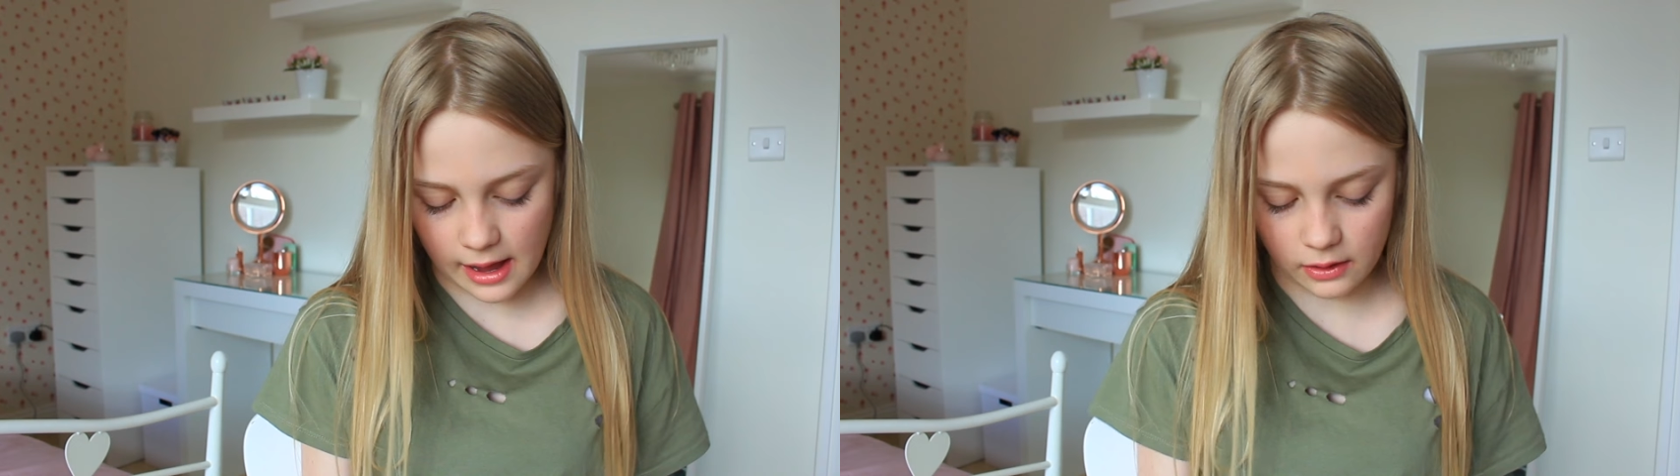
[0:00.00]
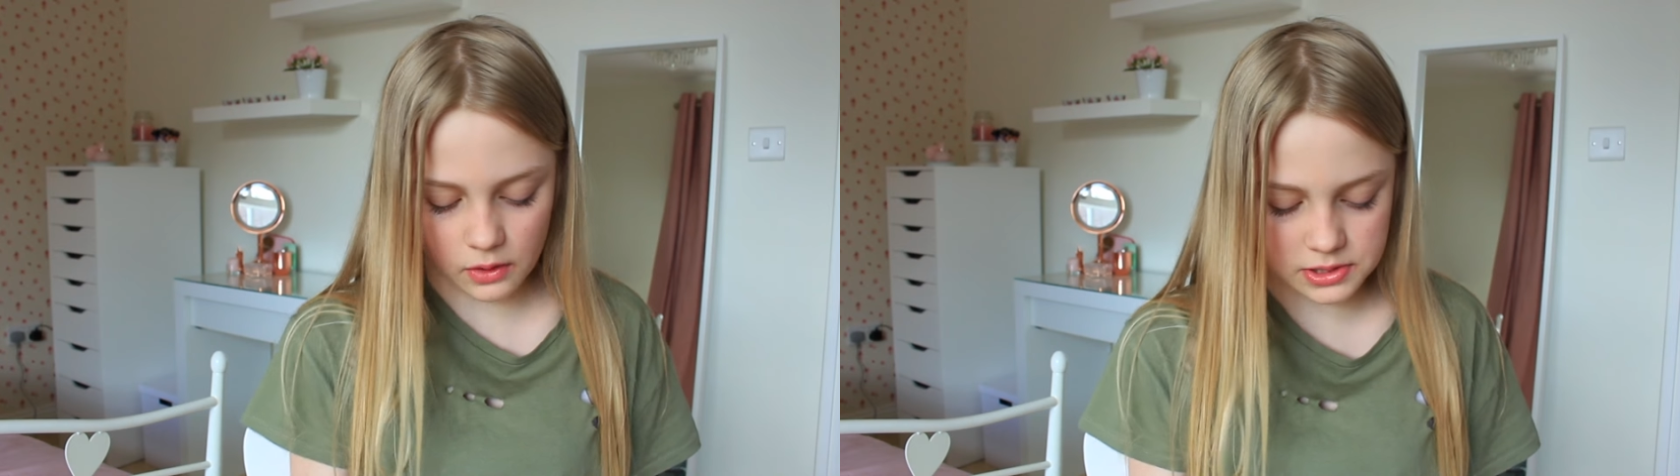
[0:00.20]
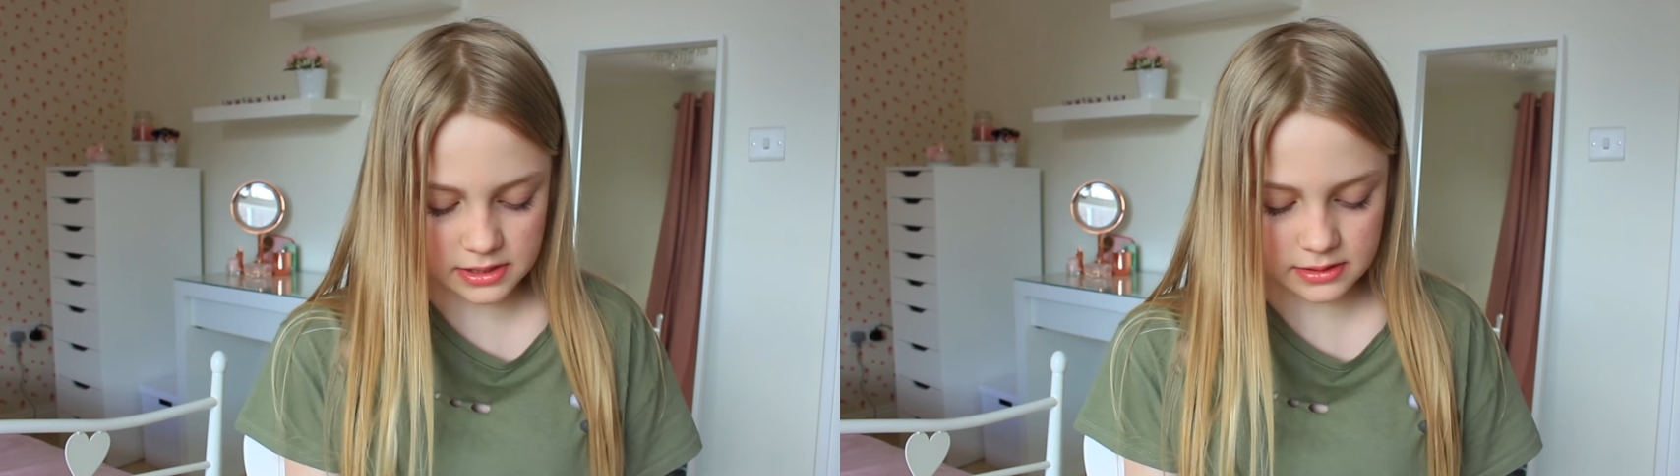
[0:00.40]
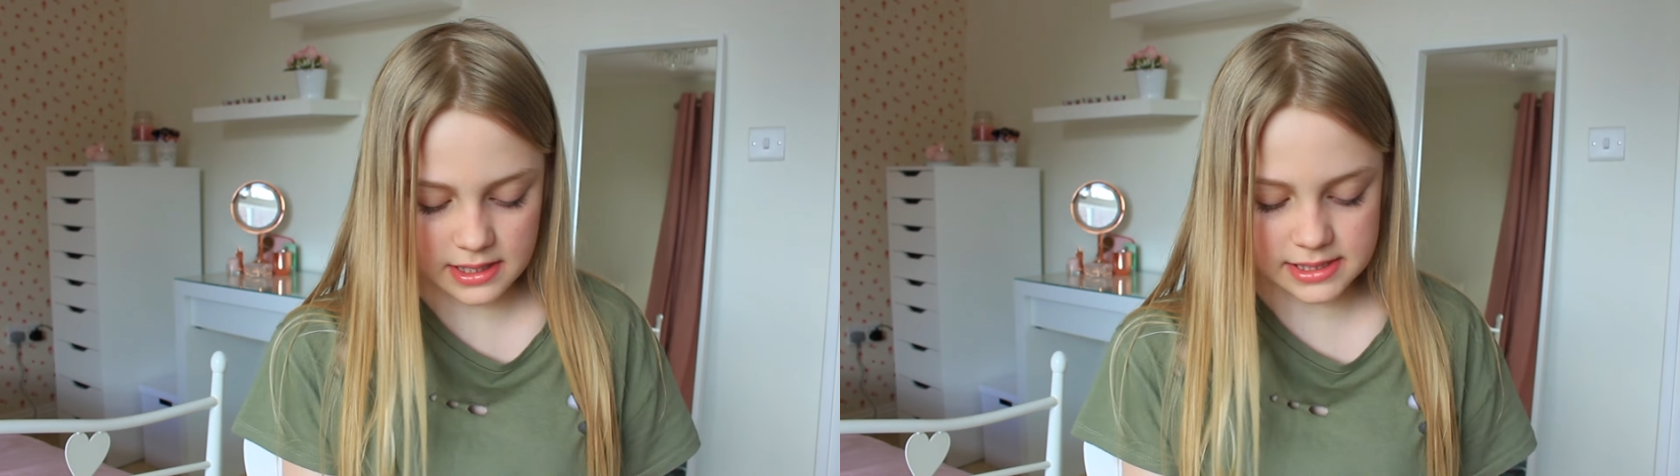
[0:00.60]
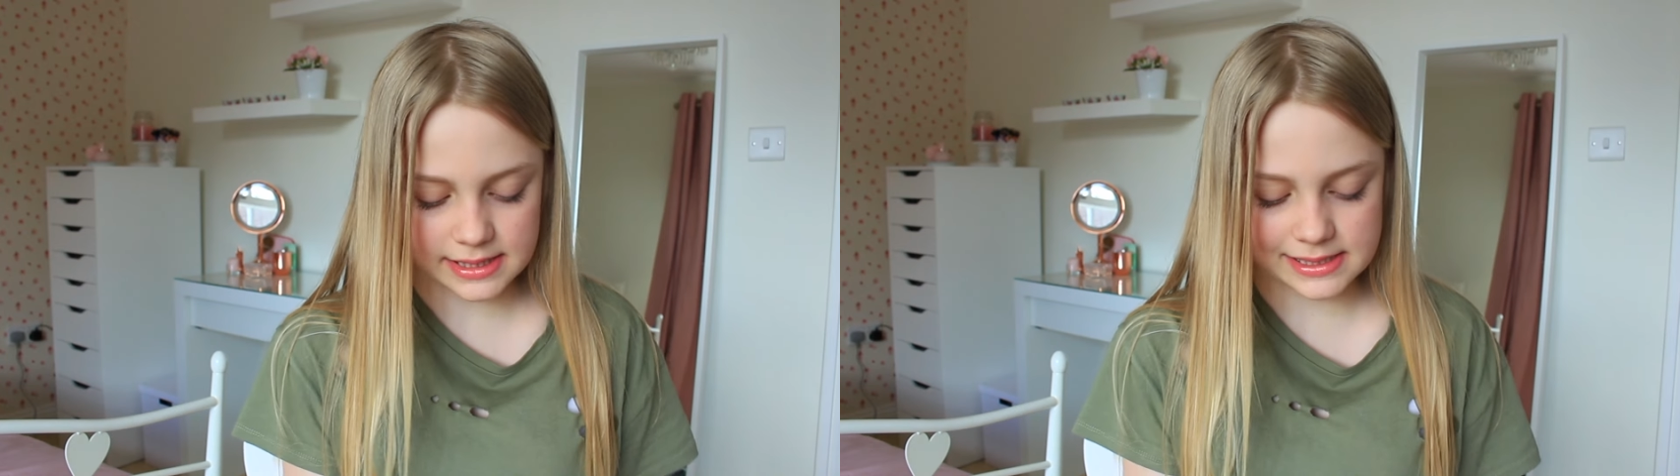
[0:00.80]
I got
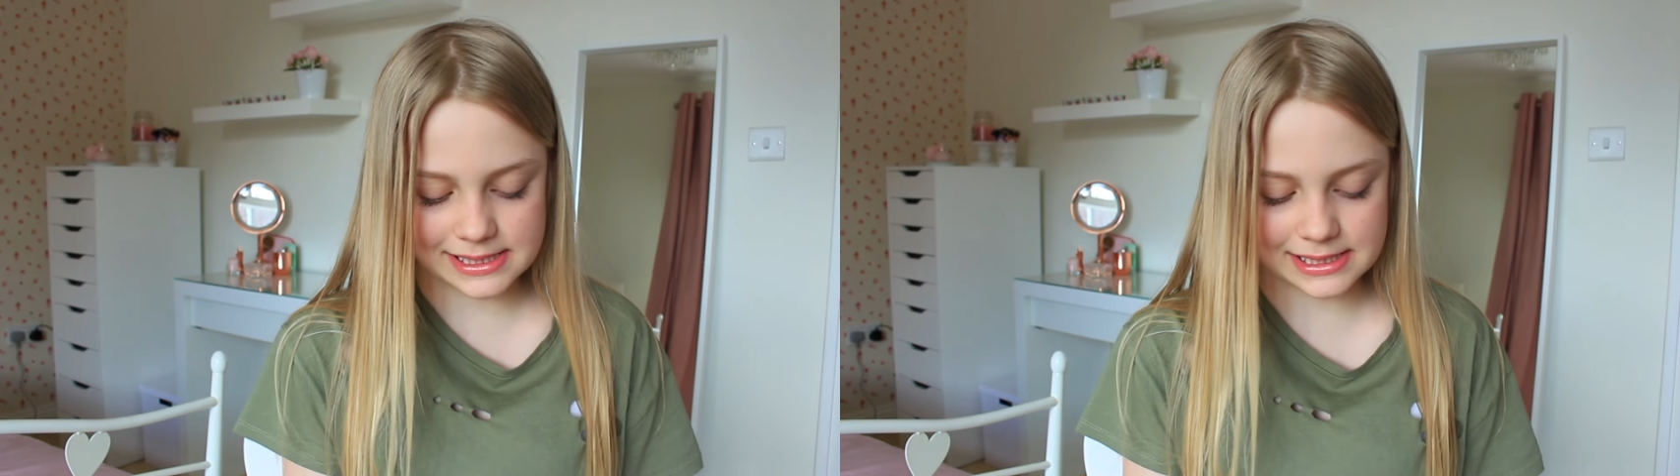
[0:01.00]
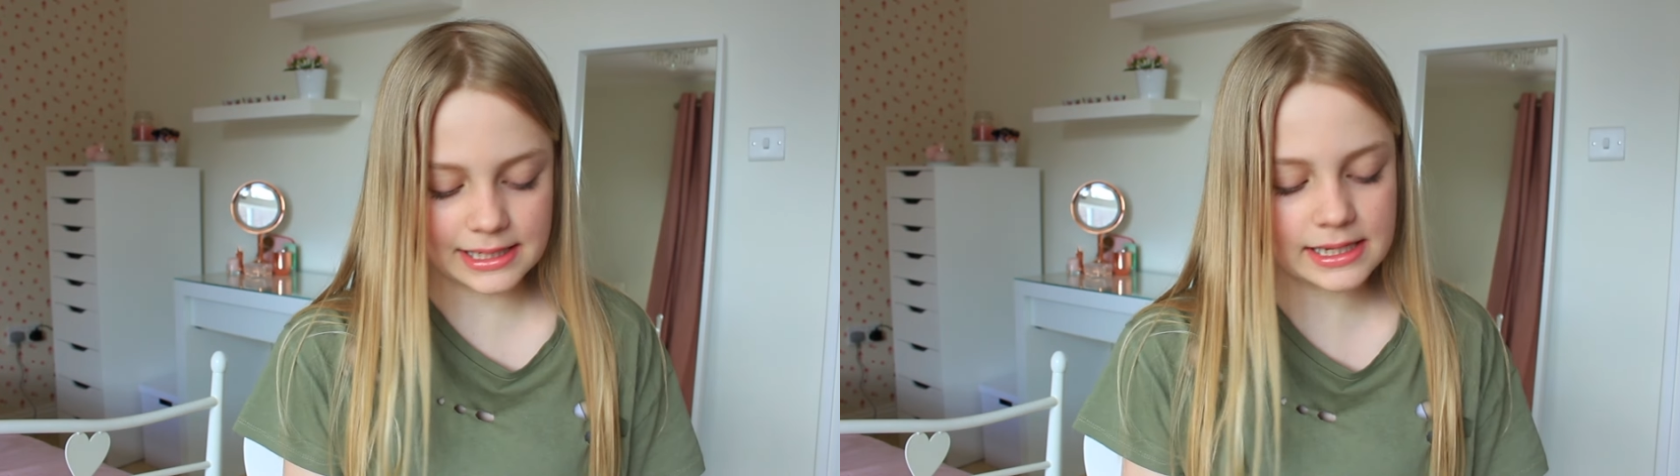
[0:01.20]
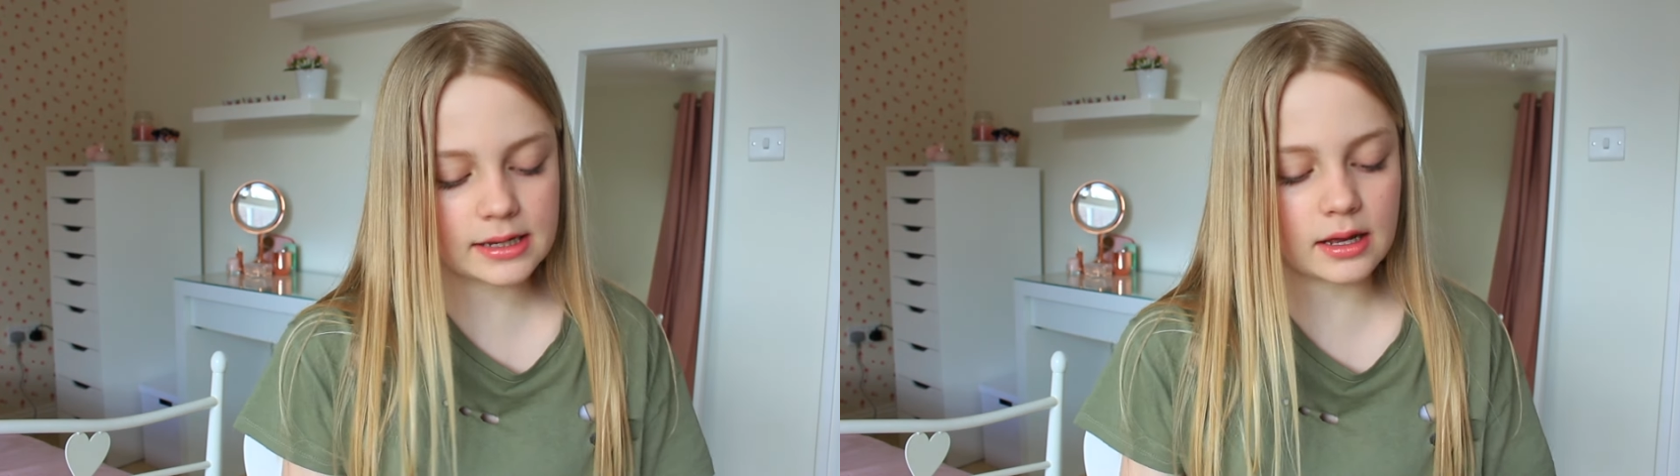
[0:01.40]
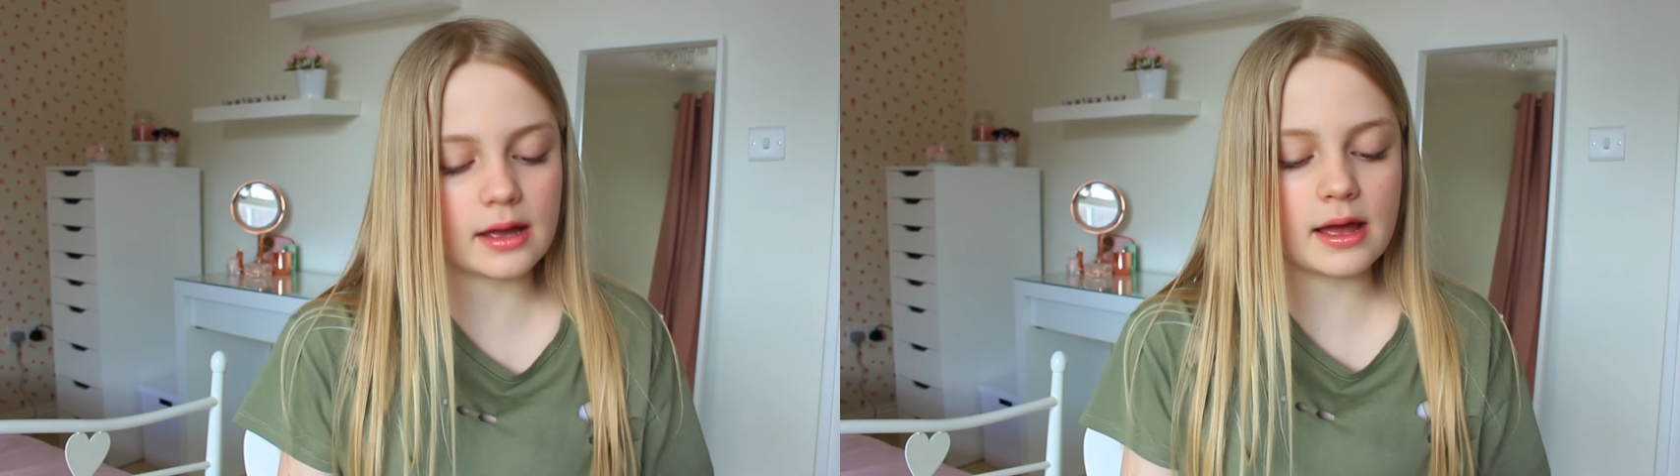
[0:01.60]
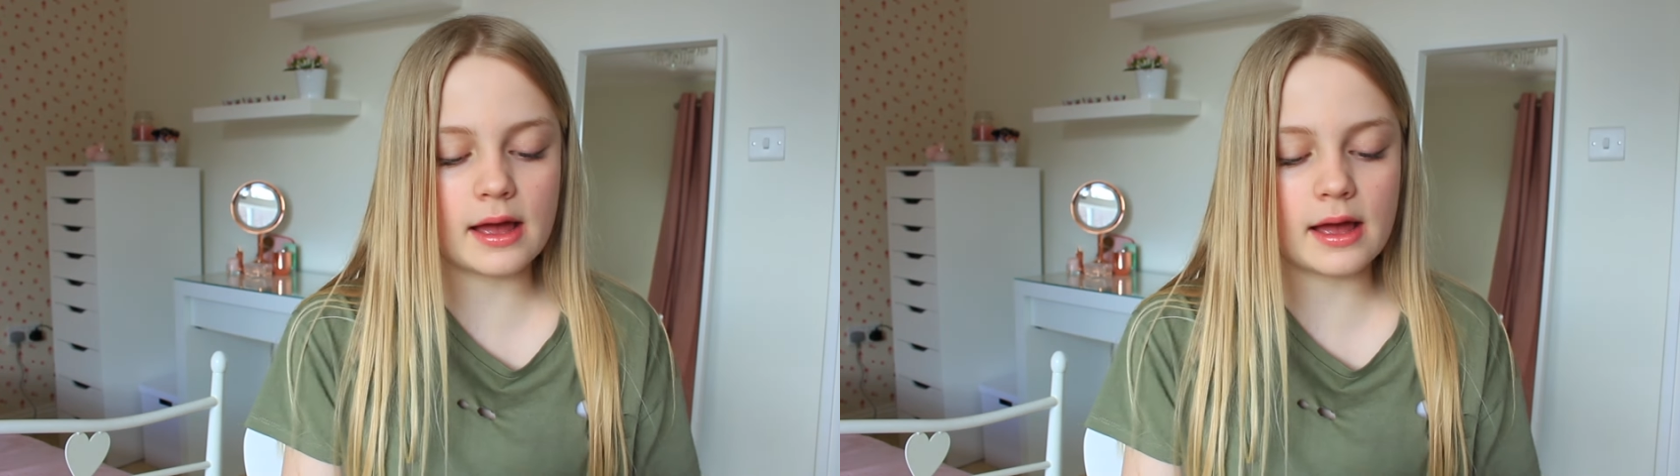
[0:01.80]
this sleek